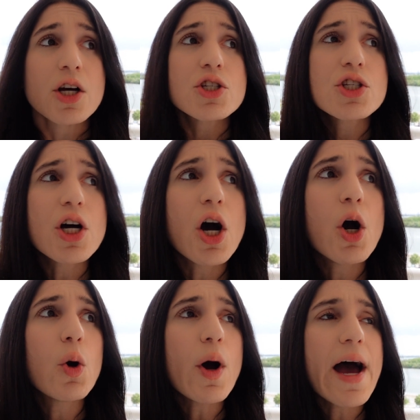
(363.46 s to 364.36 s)

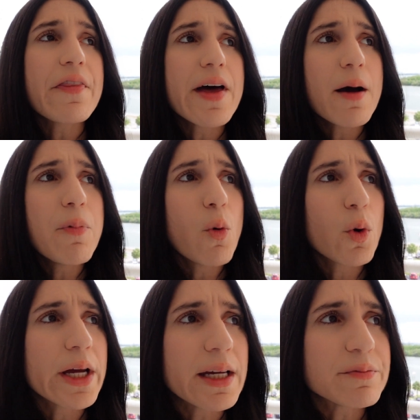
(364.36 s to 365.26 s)
So at that
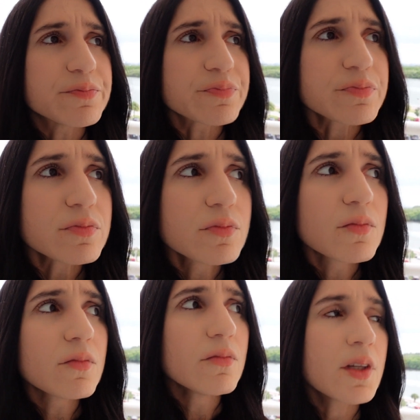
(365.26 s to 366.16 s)
point,
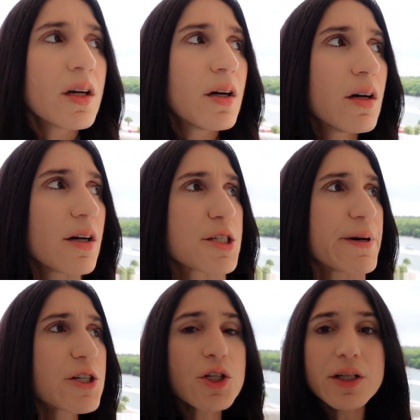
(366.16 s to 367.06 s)

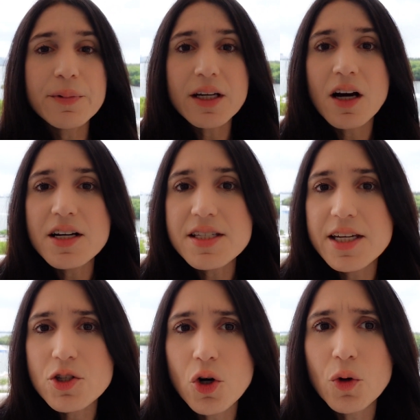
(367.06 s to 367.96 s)
especially because
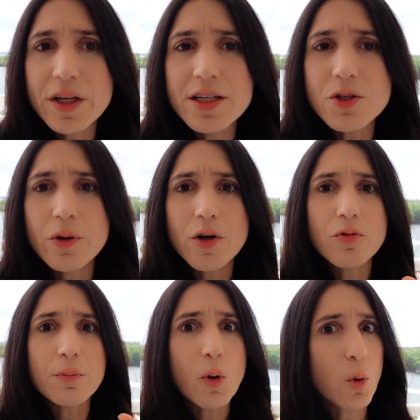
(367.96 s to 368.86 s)
he told me he's going to
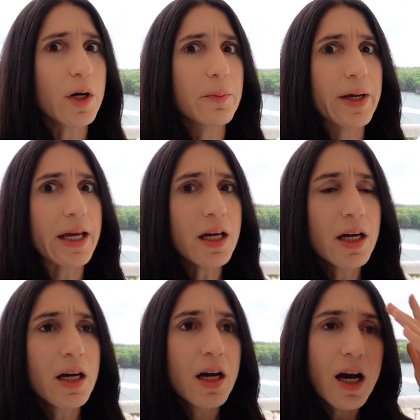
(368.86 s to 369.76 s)
report me,
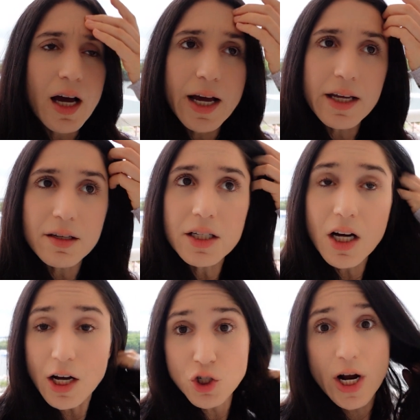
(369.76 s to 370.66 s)
I
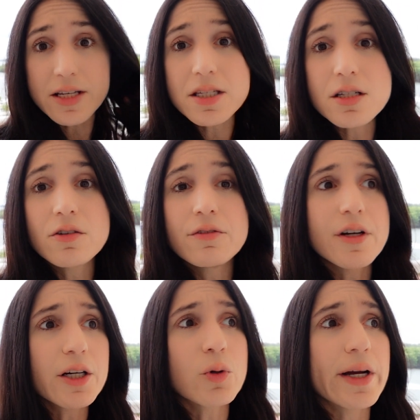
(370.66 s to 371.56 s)
got dressed
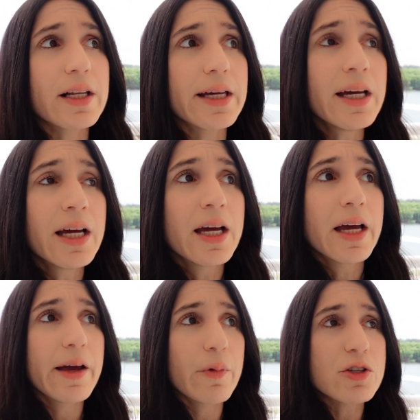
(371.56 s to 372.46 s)
very quickly
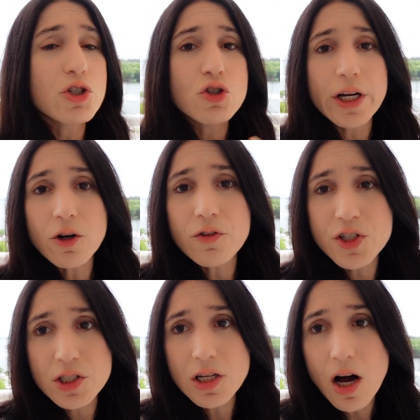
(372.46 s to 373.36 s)
and went straight over
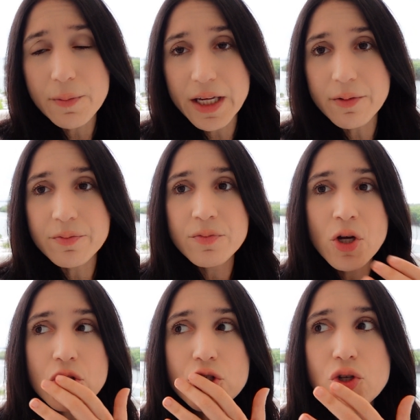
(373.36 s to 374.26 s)
to the lobby
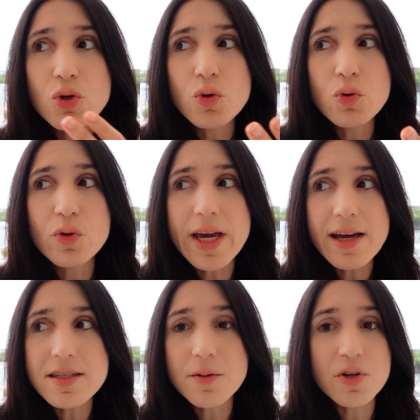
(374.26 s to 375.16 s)
to
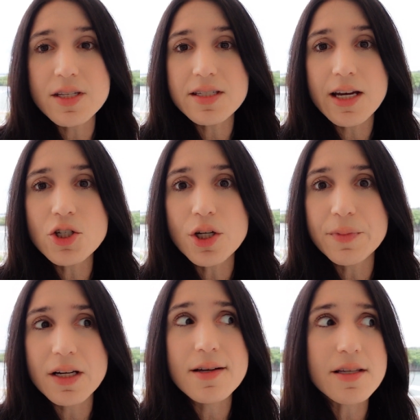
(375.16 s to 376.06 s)
get someone's
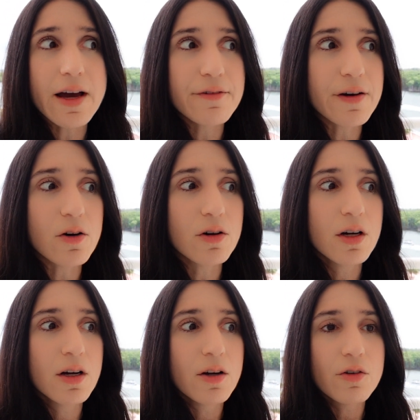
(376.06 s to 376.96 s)
attention because I felt
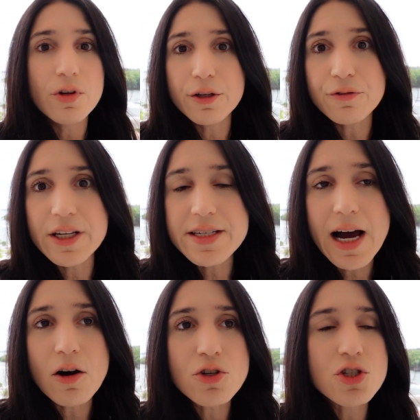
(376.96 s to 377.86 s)
really freaked
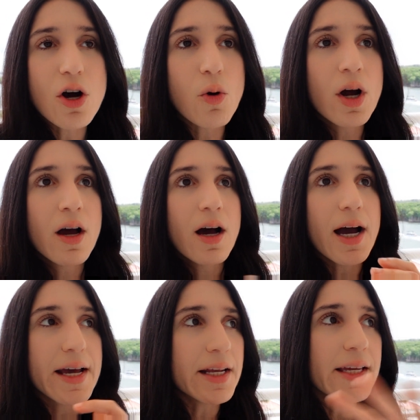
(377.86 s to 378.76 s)
out. So
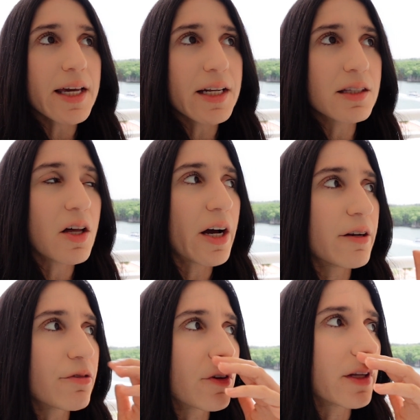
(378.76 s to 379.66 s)
I didn't get in
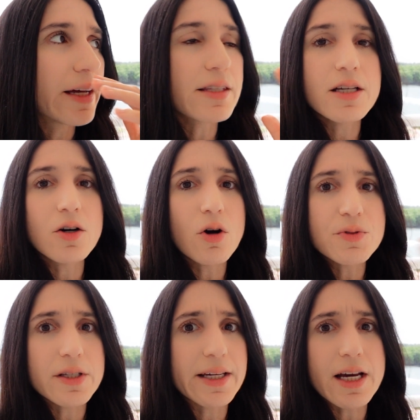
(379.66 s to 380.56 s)
line for like to go
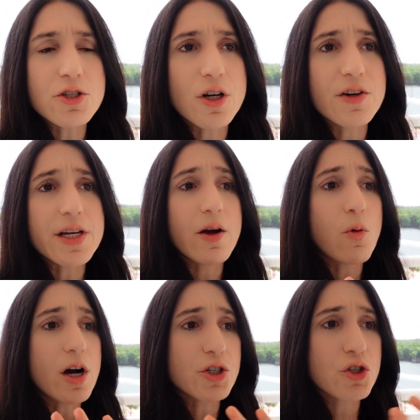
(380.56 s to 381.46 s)
up to like guest service. I
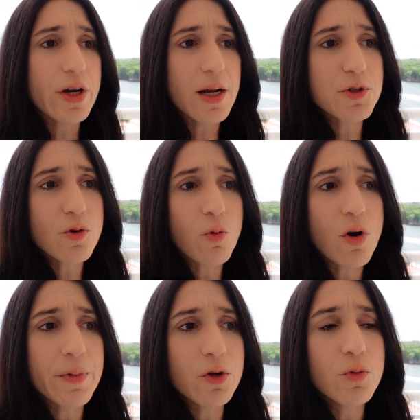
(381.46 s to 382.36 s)
walked straight up to a
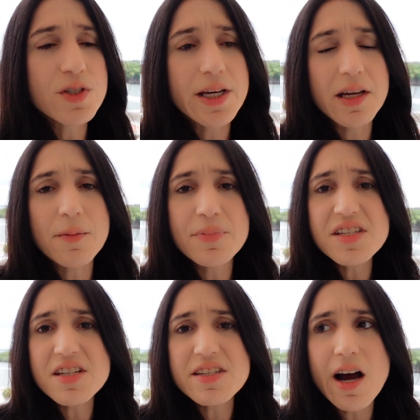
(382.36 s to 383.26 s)
woman who was like in a
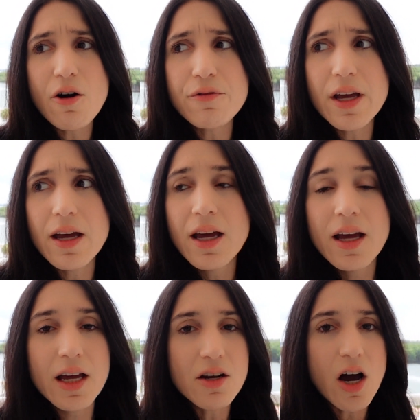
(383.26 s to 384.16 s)
business outfit
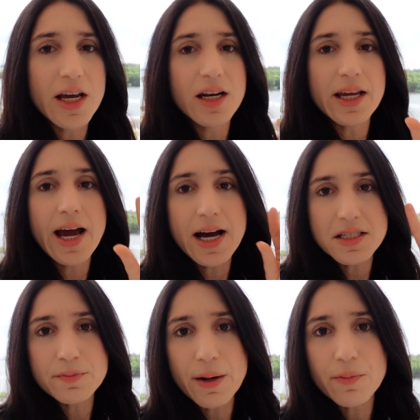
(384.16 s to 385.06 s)
and not in a
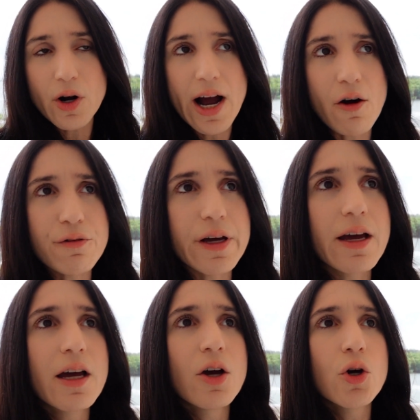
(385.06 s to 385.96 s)
cast member
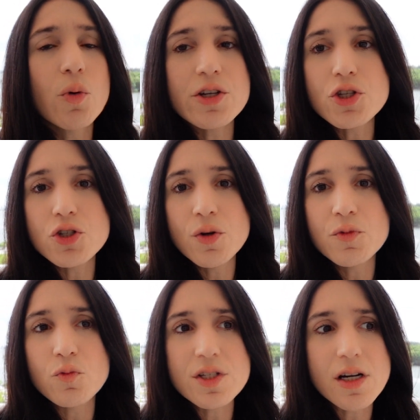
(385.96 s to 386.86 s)
outfit, who I
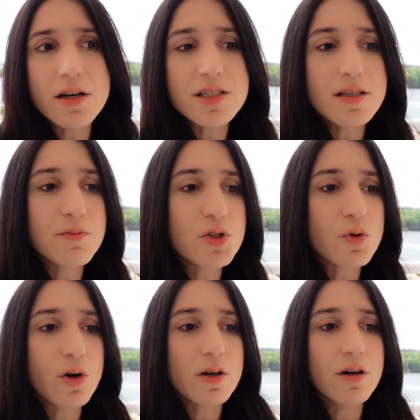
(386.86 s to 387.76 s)
assumed was kind of some
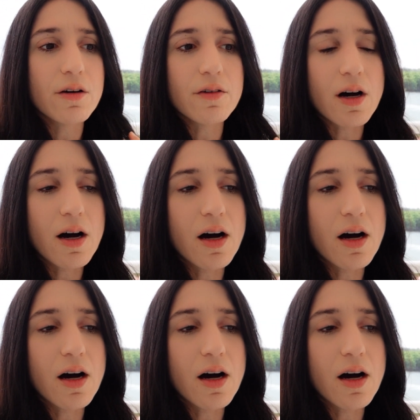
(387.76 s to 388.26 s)
sort of